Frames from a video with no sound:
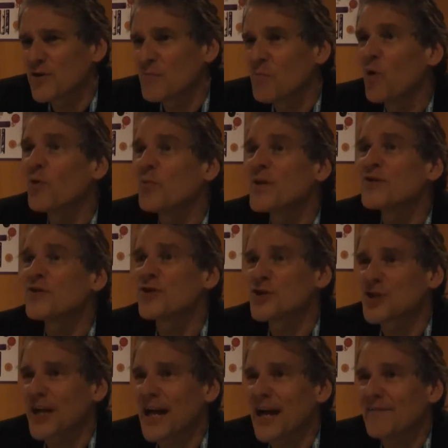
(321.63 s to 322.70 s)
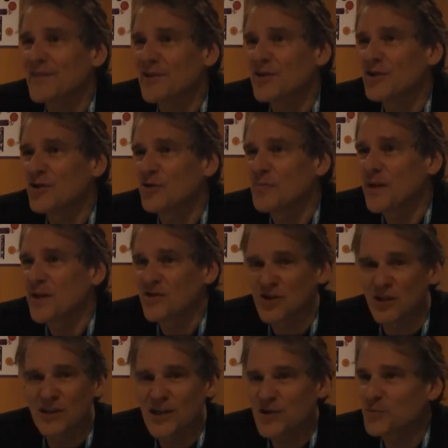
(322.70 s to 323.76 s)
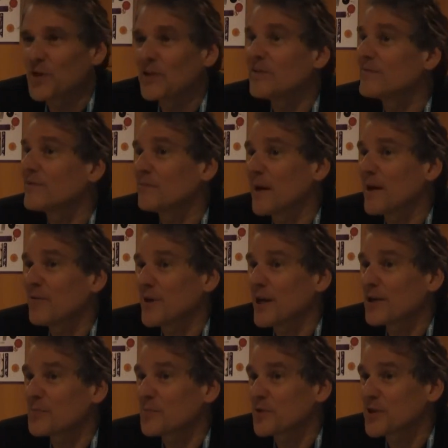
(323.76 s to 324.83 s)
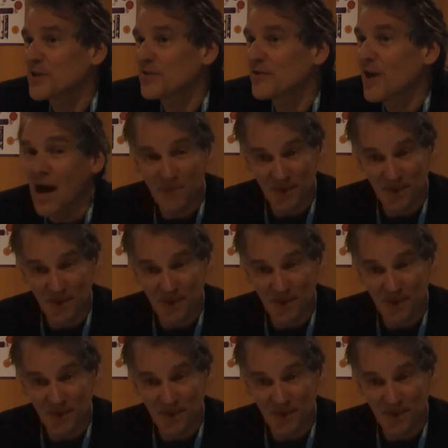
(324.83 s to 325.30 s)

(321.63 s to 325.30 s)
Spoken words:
the more research I have to do, because the less relevant my own expertise.